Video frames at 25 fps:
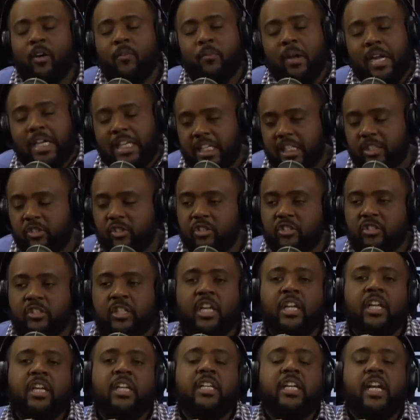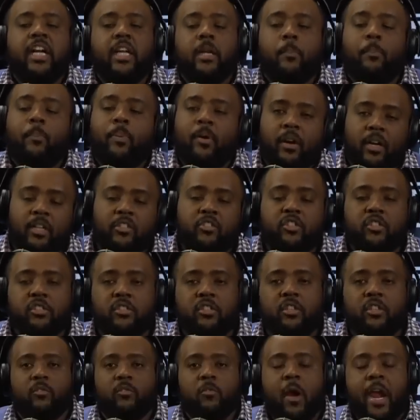if I could just kind of punch
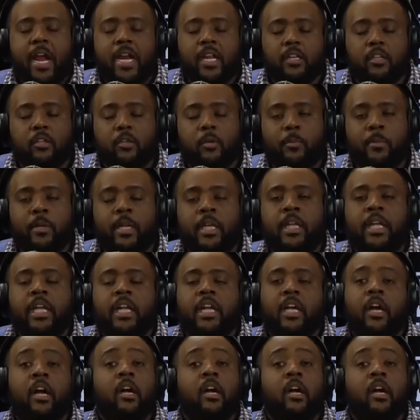right a little bit,